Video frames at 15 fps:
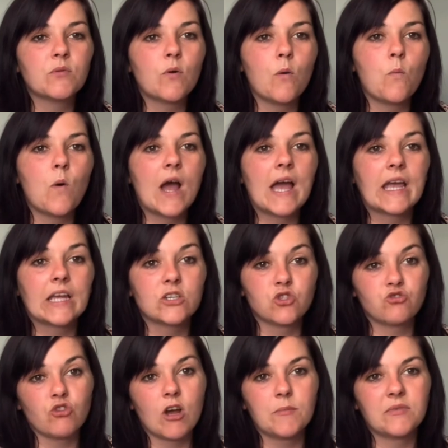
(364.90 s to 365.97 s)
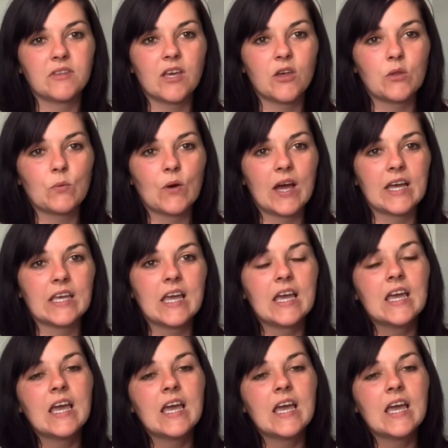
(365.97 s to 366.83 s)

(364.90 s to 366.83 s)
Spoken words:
one way and stripes the other way,